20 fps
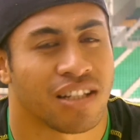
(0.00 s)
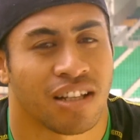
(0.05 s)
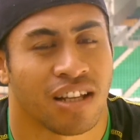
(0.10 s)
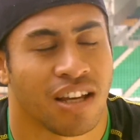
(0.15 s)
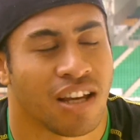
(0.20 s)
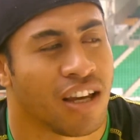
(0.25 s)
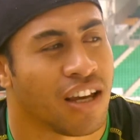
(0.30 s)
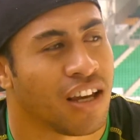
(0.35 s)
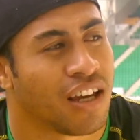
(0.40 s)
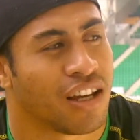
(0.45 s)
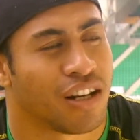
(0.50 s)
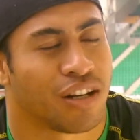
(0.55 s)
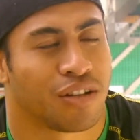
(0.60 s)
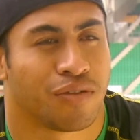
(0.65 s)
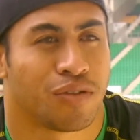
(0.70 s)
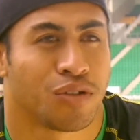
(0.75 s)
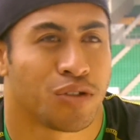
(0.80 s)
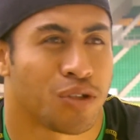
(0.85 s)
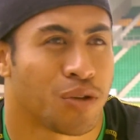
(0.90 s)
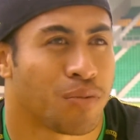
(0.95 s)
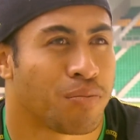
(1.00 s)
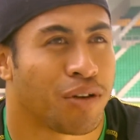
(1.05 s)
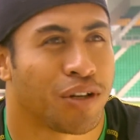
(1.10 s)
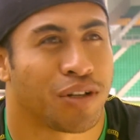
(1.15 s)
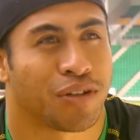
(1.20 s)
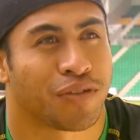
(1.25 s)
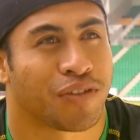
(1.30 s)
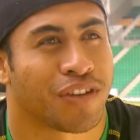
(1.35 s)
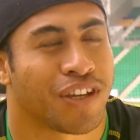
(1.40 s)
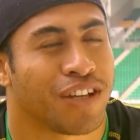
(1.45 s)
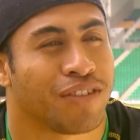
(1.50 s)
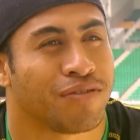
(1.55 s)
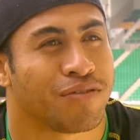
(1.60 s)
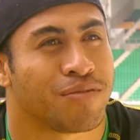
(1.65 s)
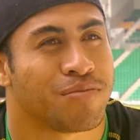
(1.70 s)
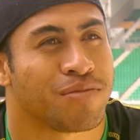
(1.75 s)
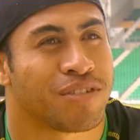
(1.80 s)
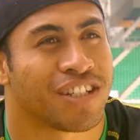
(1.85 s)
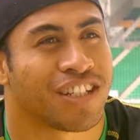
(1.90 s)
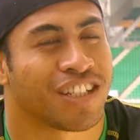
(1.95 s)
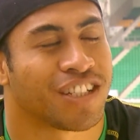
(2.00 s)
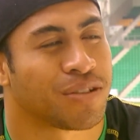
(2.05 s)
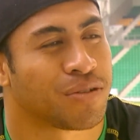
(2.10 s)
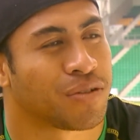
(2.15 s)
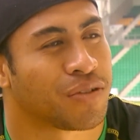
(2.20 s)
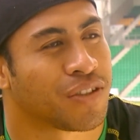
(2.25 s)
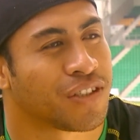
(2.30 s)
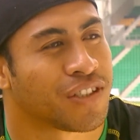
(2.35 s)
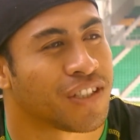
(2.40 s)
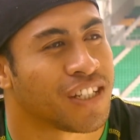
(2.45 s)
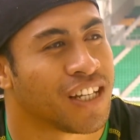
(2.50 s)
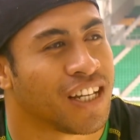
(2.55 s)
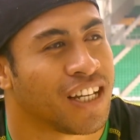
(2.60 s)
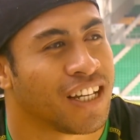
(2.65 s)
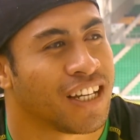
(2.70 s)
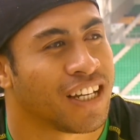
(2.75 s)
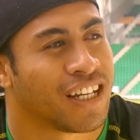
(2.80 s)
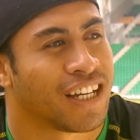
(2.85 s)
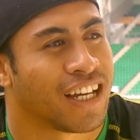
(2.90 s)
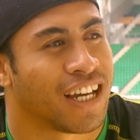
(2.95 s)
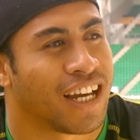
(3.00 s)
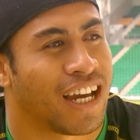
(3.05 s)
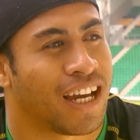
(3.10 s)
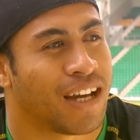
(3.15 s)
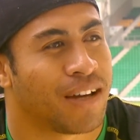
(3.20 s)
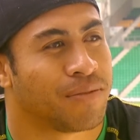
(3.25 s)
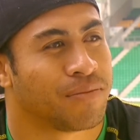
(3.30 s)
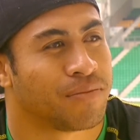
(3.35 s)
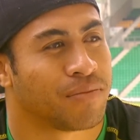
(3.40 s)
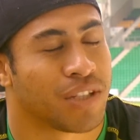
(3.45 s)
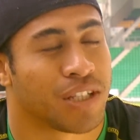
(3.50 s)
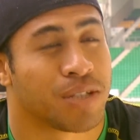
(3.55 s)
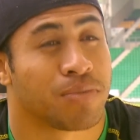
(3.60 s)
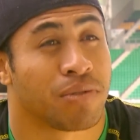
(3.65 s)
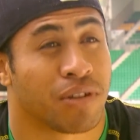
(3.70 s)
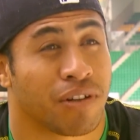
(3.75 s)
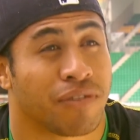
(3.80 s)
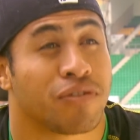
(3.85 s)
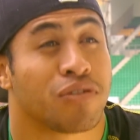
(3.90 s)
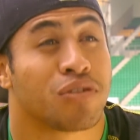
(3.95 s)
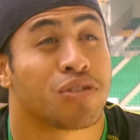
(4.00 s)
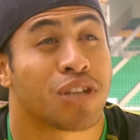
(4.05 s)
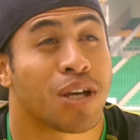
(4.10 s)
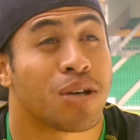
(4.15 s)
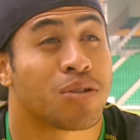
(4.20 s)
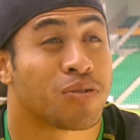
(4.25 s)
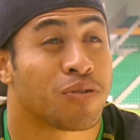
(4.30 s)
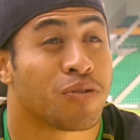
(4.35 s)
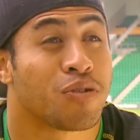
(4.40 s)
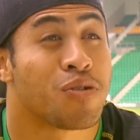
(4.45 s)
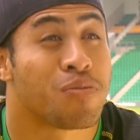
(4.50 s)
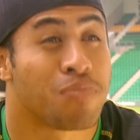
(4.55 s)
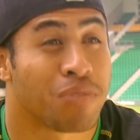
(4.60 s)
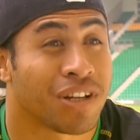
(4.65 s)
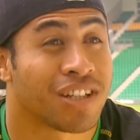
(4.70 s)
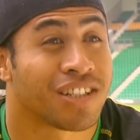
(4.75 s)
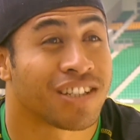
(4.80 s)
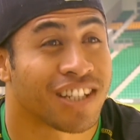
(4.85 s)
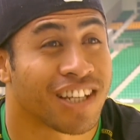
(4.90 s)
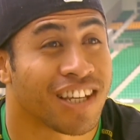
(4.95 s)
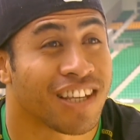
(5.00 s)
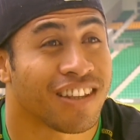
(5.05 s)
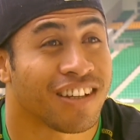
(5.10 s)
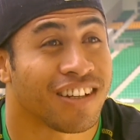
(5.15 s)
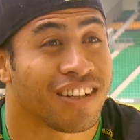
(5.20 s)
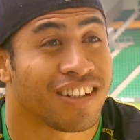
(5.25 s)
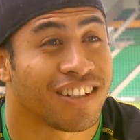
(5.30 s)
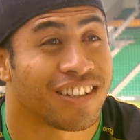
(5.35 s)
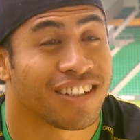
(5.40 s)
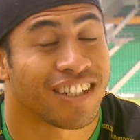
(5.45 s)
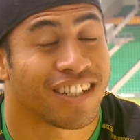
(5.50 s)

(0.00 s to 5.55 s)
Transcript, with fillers: and I've also played with Ken for many years. There's been a few times we've all played together.